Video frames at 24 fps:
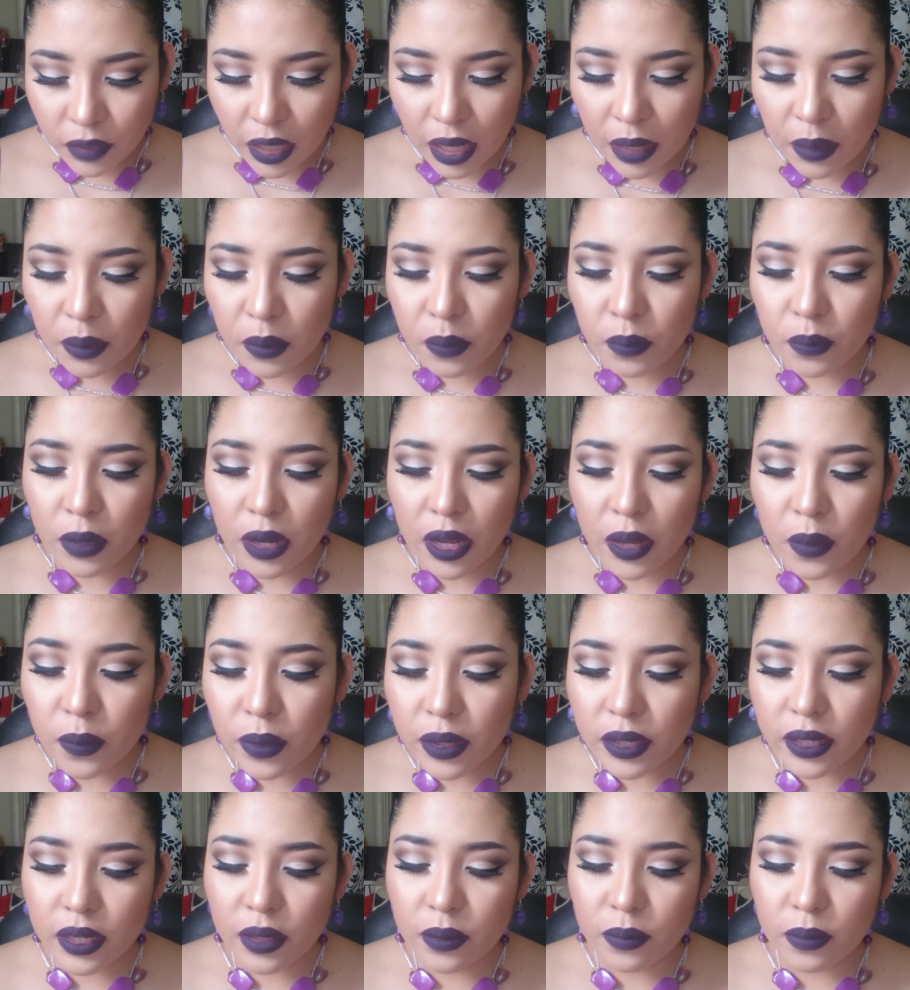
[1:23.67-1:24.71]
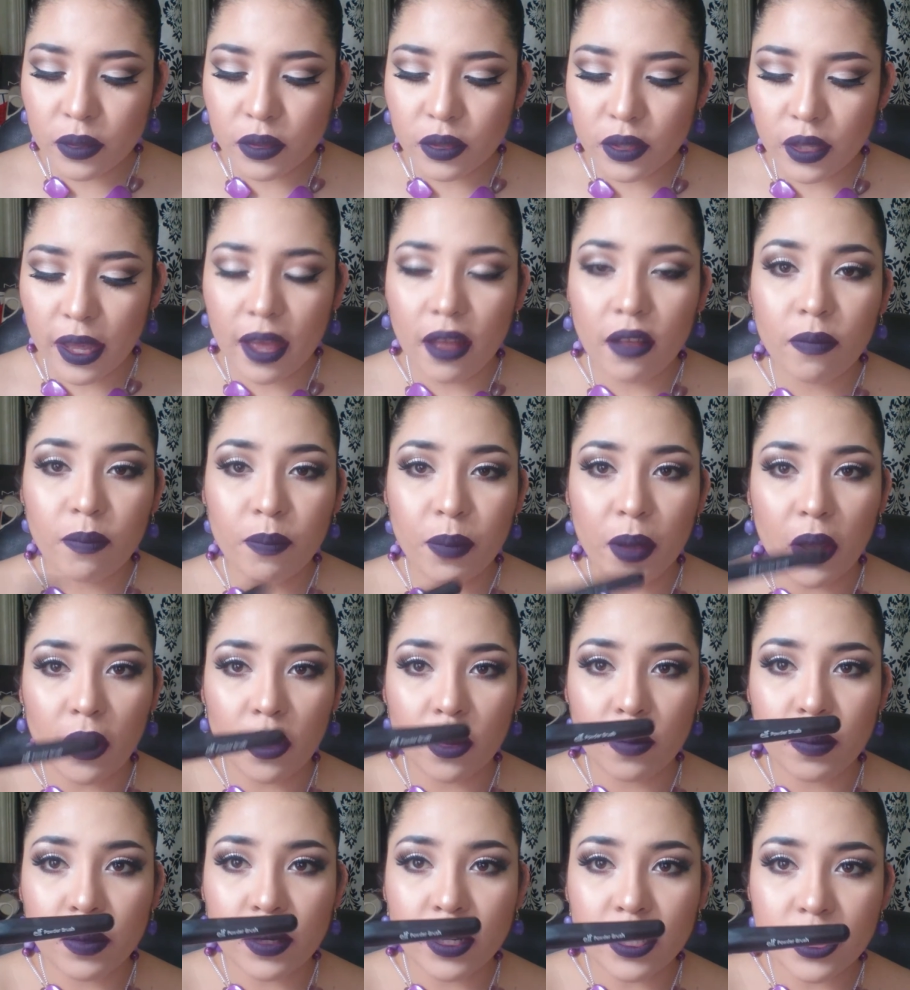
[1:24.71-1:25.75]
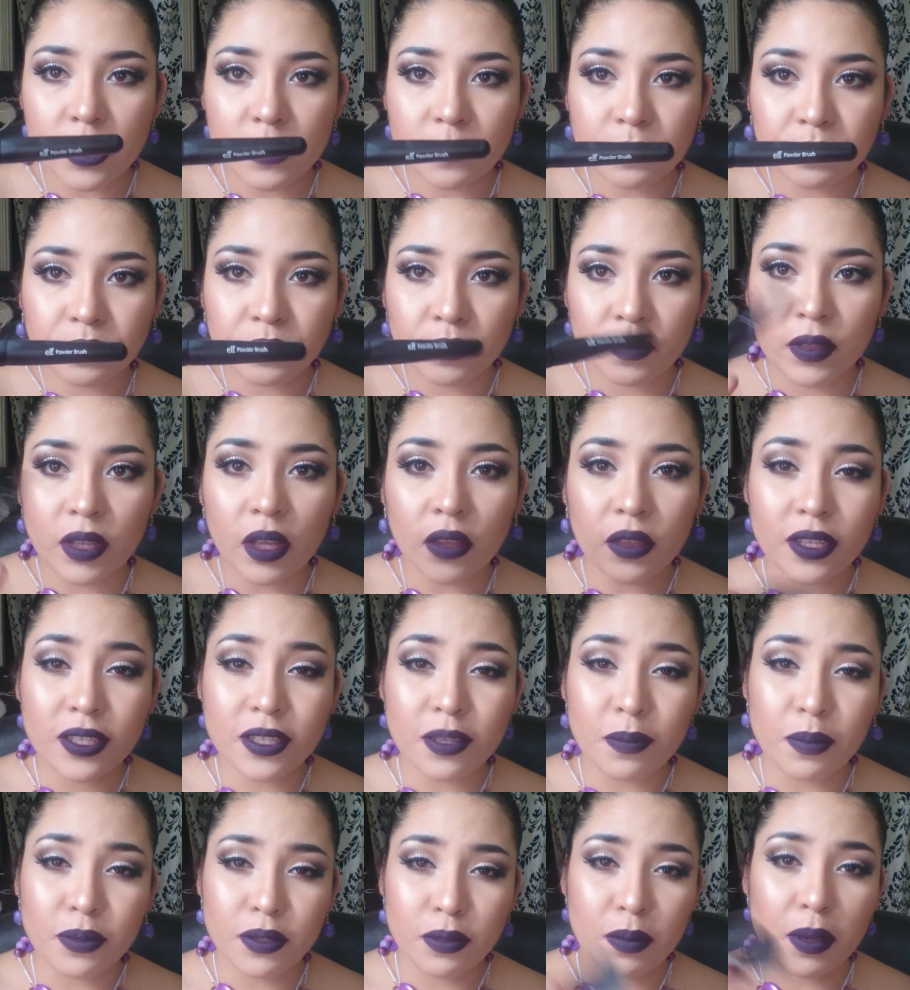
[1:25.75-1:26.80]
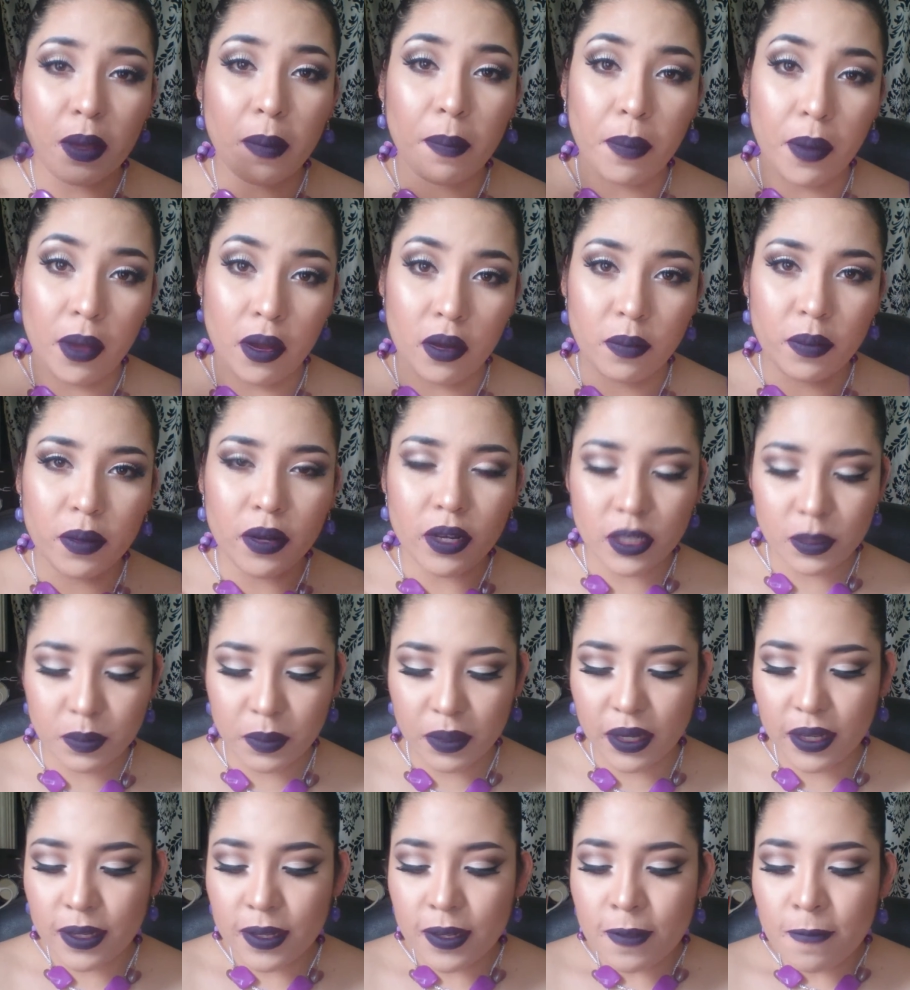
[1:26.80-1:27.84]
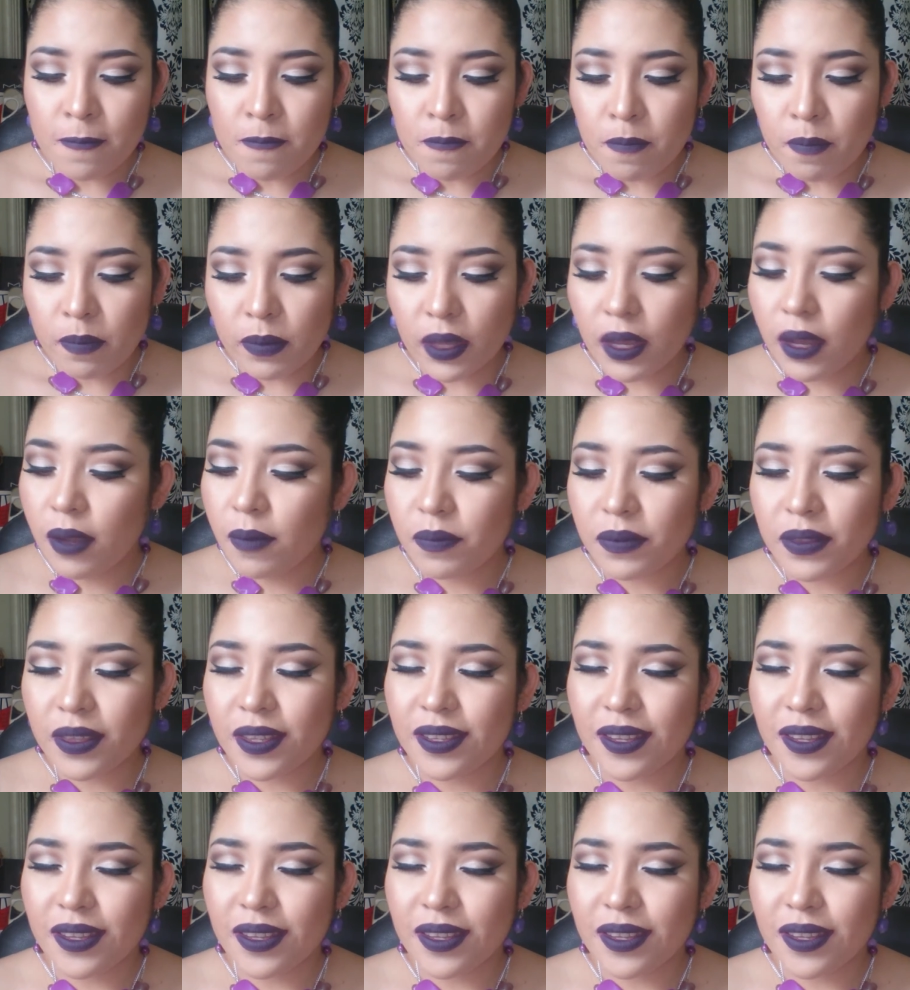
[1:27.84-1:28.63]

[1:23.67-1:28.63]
I went in with the e.l.f. powder brush. Now this is supposed to be a powder brush, but I